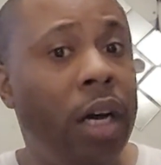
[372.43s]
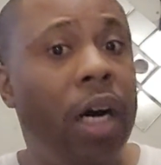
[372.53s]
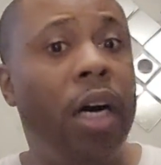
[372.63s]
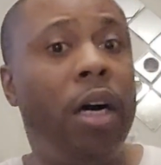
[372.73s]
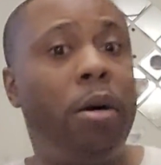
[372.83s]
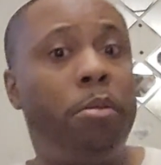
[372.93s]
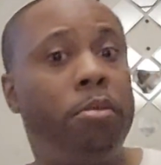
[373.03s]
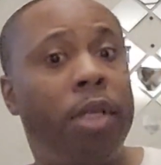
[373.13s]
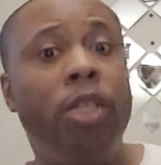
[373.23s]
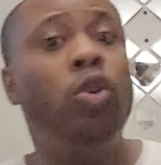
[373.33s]
then
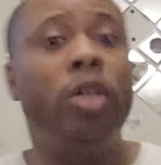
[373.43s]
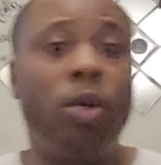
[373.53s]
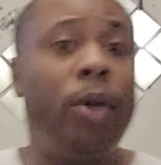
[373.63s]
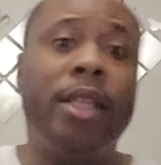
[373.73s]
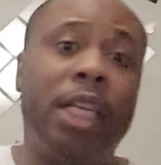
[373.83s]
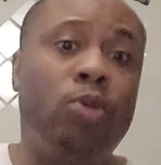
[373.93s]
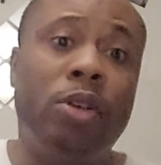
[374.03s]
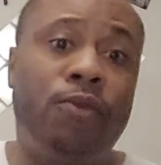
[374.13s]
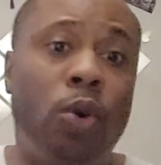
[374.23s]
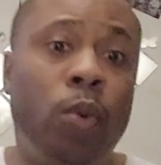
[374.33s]
you're going to have to wait that 3
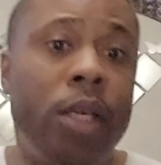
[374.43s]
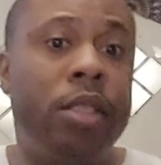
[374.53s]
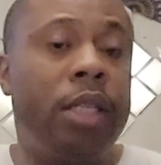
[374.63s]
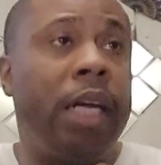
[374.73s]
to 4 weeks.